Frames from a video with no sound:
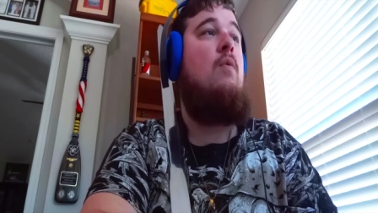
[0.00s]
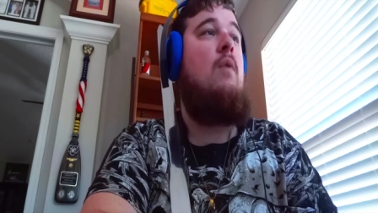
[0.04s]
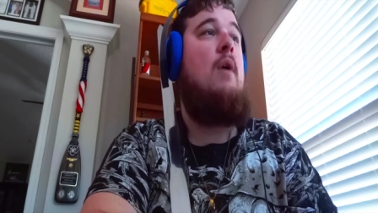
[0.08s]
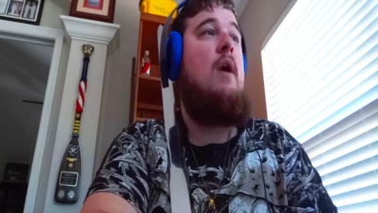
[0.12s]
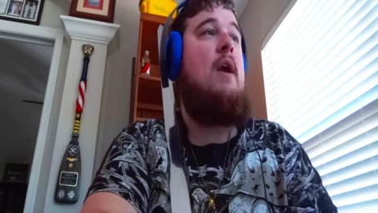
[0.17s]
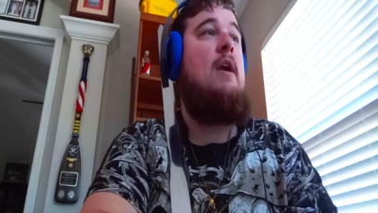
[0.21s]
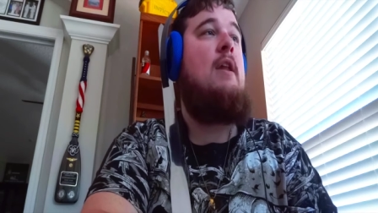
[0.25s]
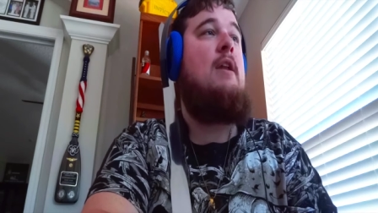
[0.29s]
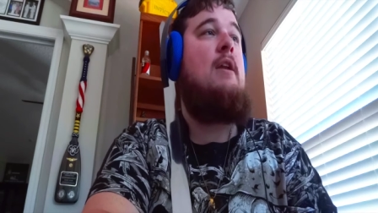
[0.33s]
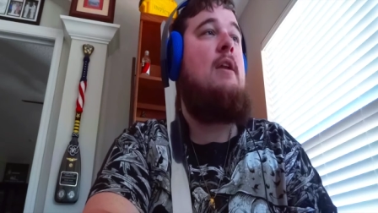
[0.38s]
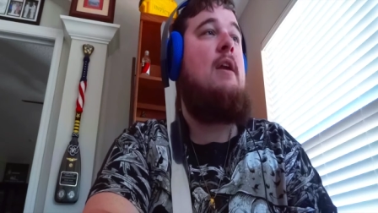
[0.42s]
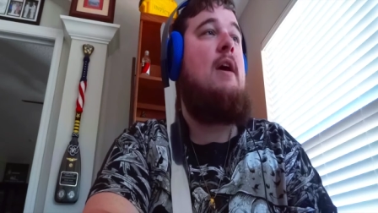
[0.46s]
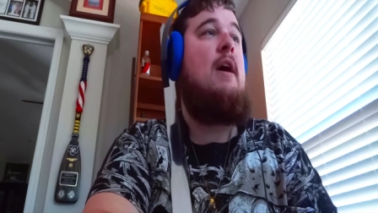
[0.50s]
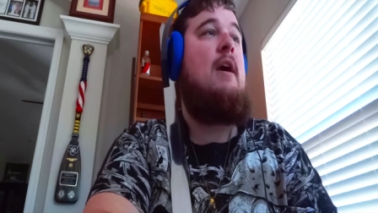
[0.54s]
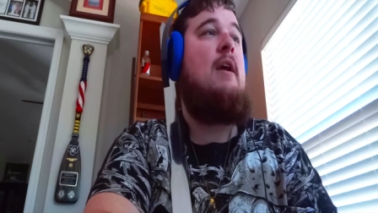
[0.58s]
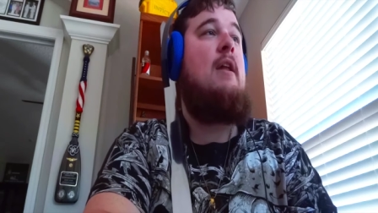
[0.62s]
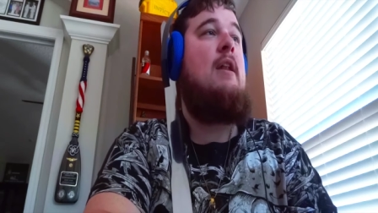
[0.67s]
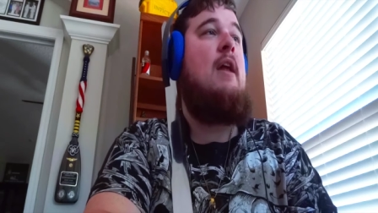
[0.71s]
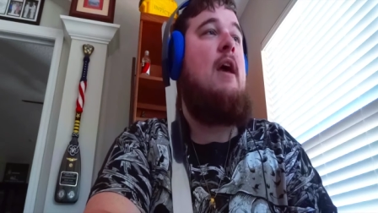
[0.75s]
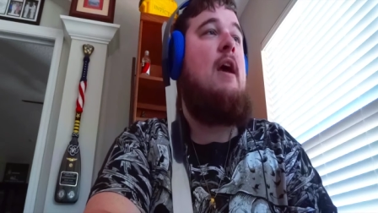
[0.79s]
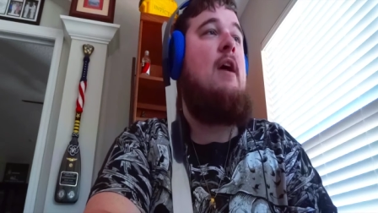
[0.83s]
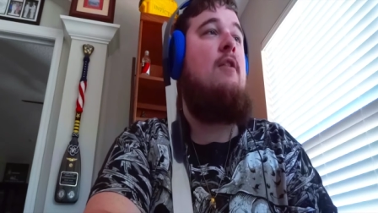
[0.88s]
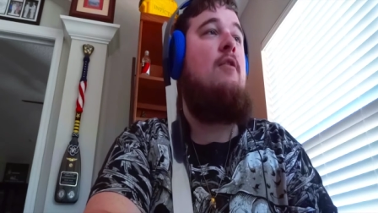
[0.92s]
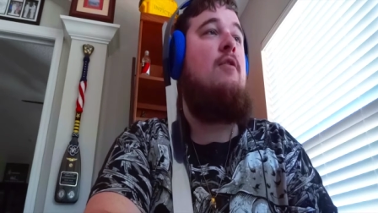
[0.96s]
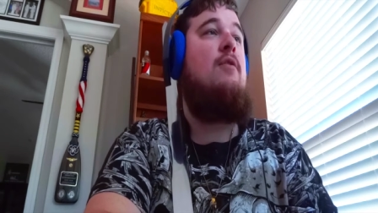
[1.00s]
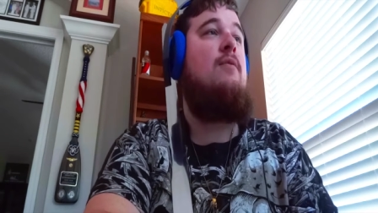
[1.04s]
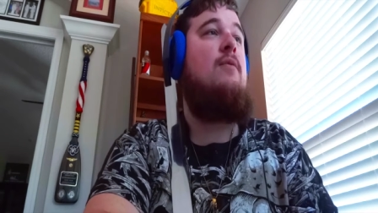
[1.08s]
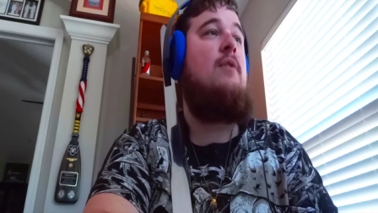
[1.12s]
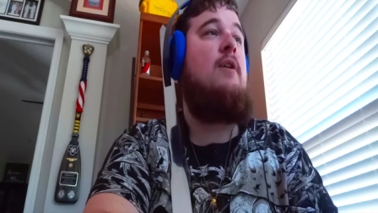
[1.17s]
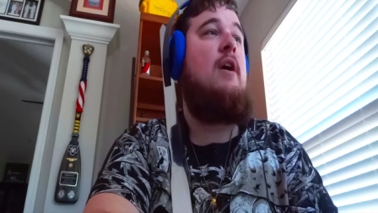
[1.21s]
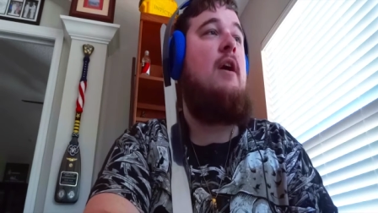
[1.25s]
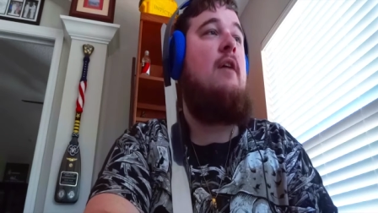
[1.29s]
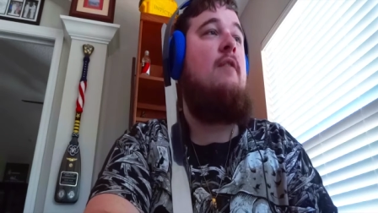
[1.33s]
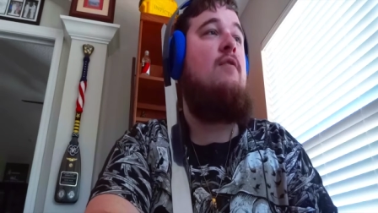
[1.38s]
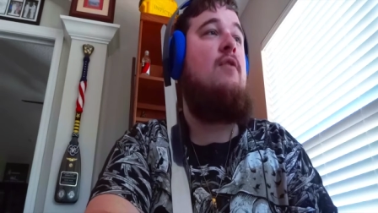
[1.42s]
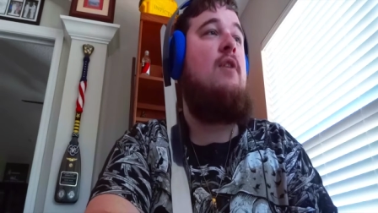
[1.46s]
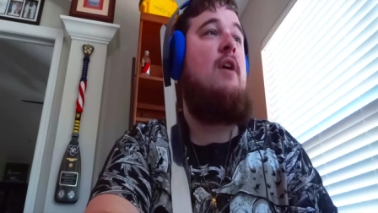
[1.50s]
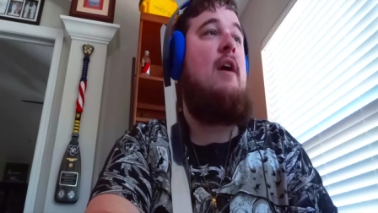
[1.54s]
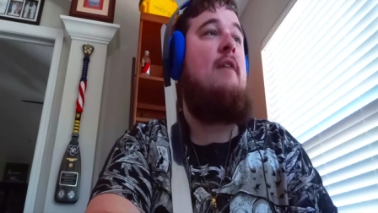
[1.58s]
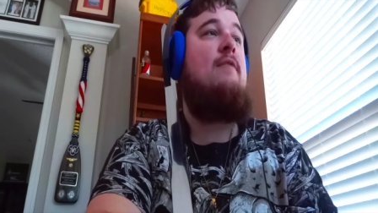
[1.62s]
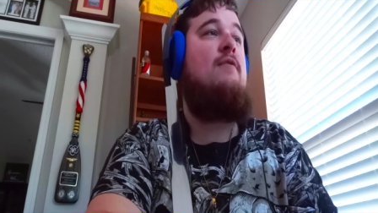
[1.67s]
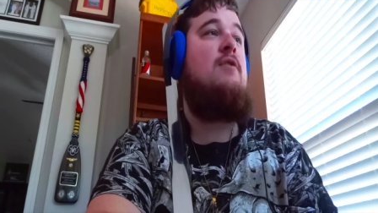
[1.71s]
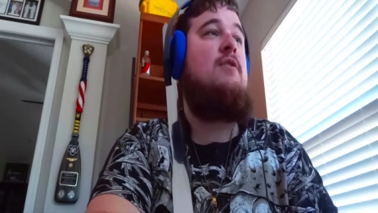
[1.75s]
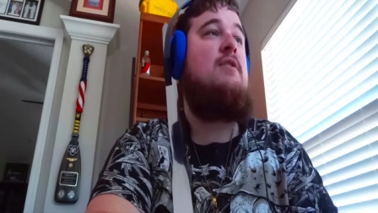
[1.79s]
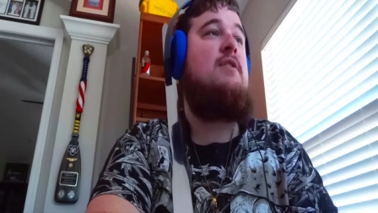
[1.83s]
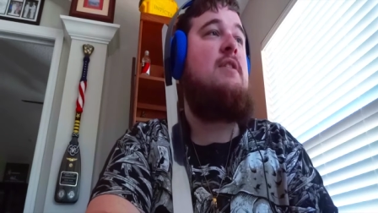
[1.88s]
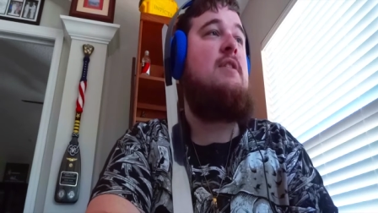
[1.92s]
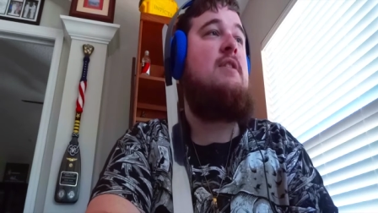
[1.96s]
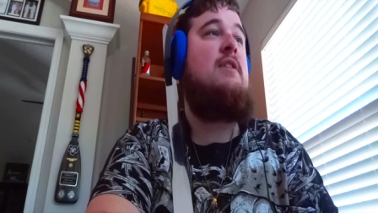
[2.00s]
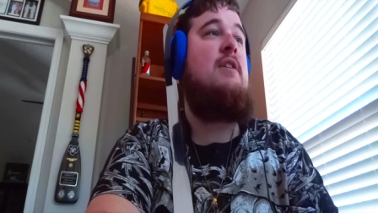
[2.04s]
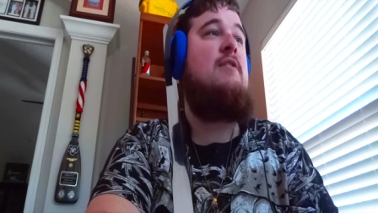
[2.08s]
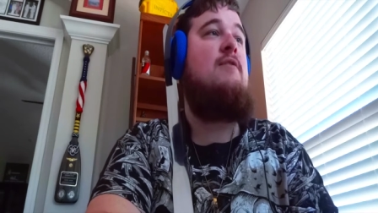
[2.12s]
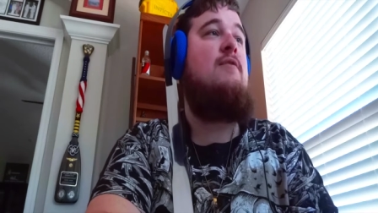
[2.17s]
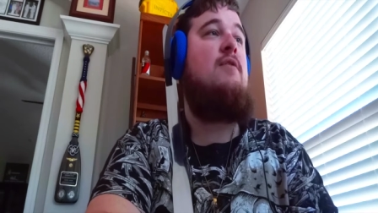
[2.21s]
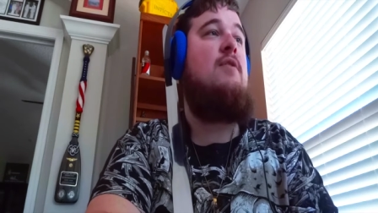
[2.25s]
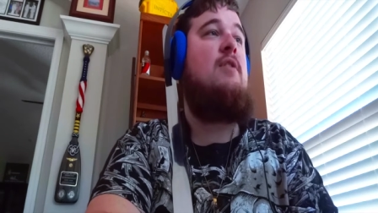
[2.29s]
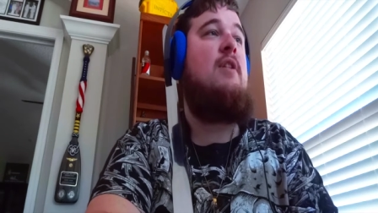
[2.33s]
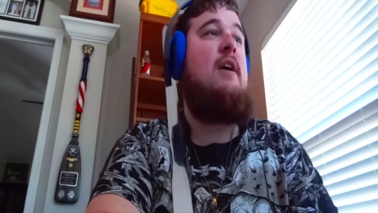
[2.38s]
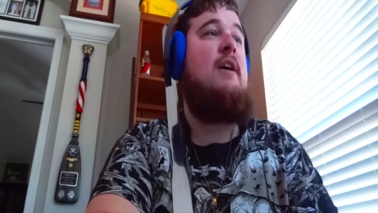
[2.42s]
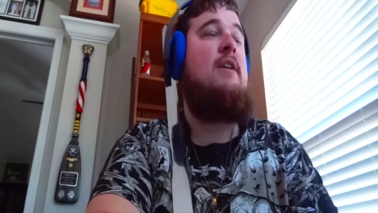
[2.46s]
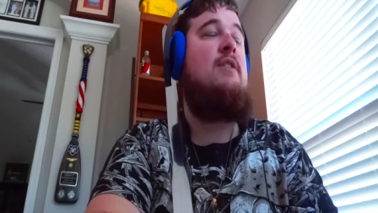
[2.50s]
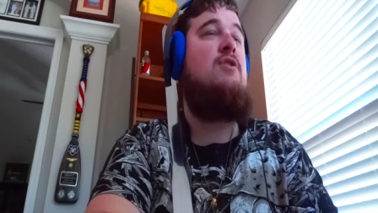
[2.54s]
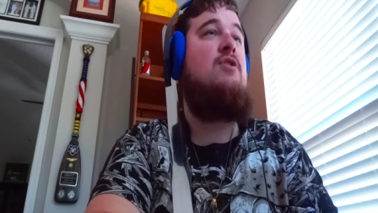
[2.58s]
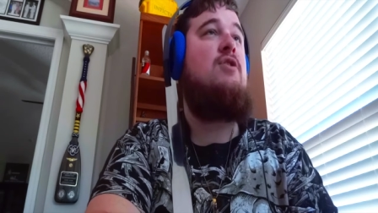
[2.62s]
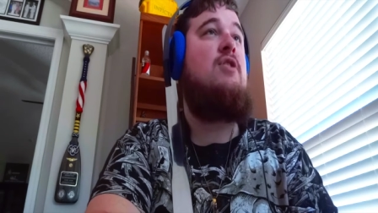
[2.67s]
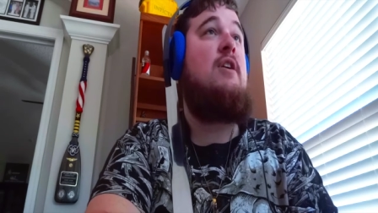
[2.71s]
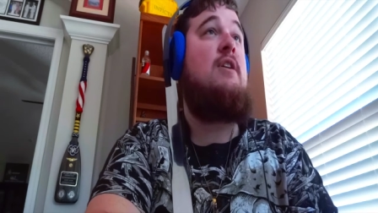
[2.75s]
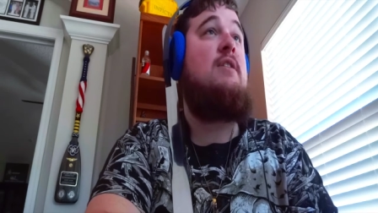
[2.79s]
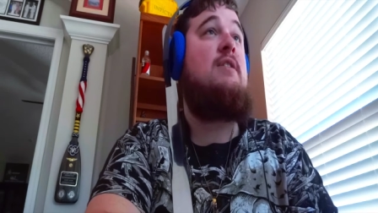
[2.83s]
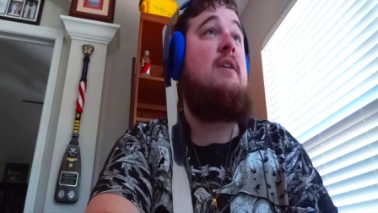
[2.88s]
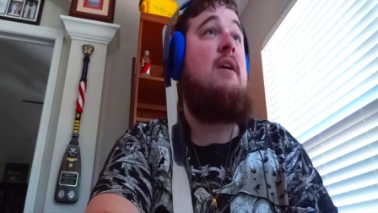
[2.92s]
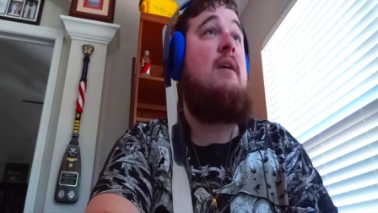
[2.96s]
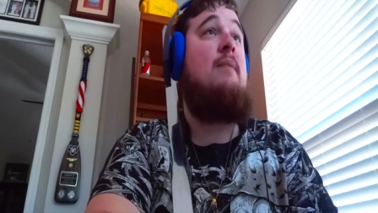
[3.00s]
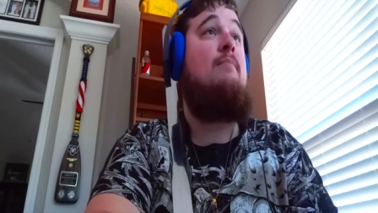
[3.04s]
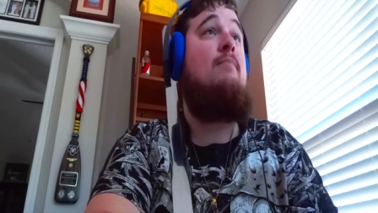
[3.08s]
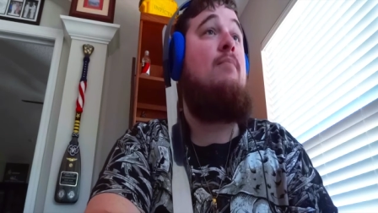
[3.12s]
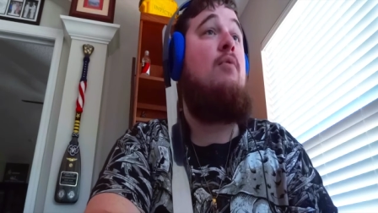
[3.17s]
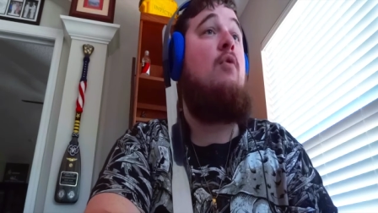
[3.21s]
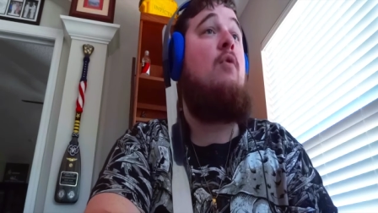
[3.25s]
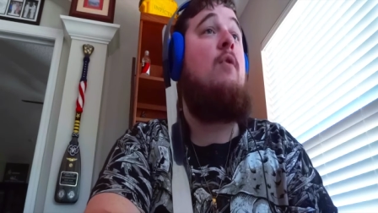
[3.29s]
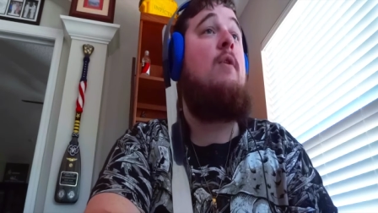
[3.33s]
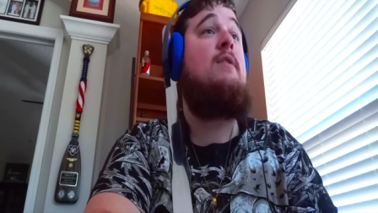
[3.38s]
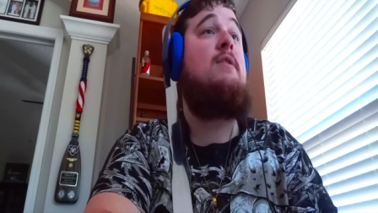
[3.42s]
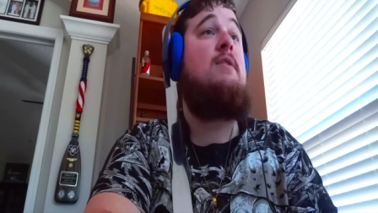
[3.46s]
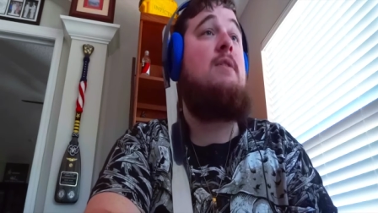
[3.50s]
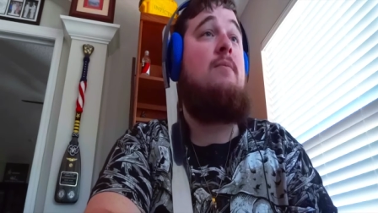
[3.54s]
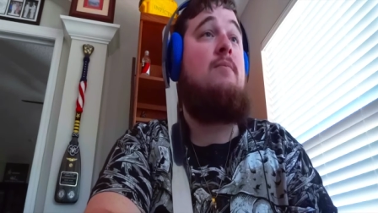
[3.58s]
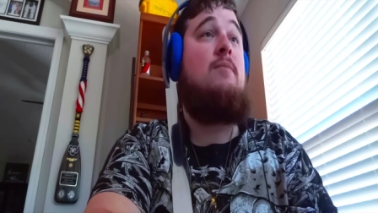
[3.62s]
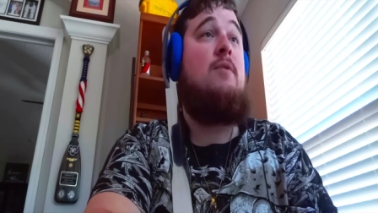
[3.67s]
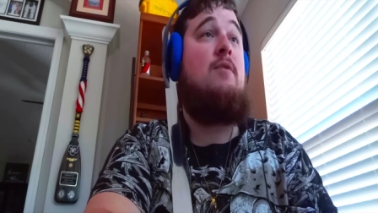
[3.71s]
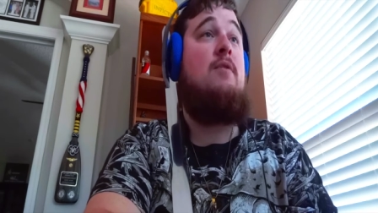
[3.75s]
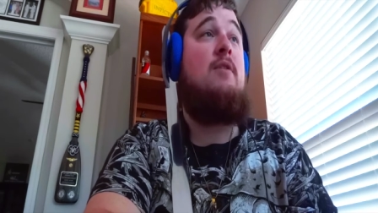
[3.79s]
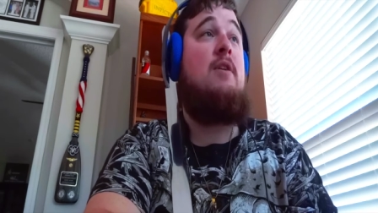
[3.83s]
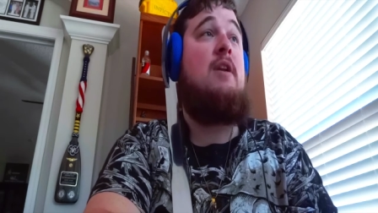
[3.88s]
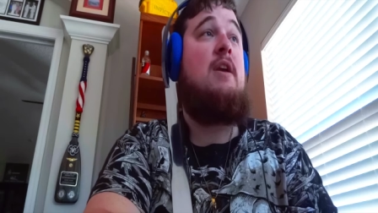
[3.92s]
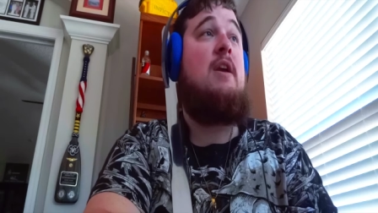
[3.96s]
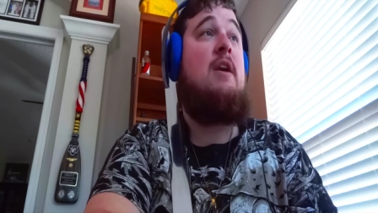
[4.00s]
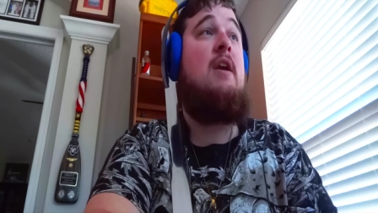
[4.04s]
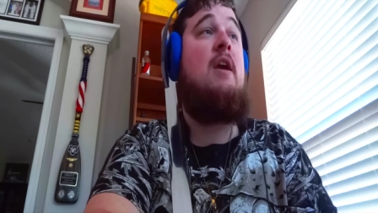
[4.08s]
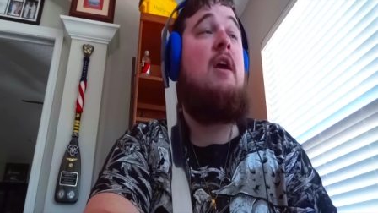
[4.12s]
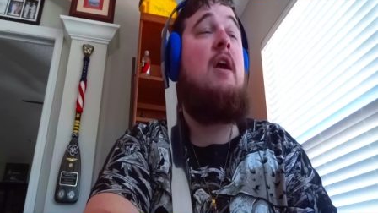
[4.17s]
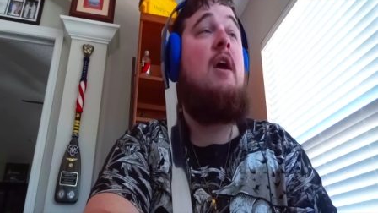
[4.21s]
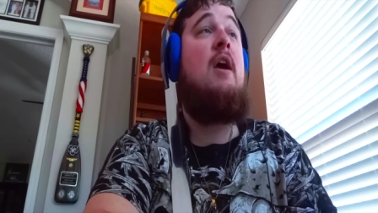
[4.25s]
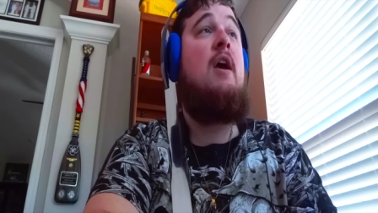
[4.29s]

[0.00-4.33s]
89 health recovery after a successful lance chance, and poison immunity.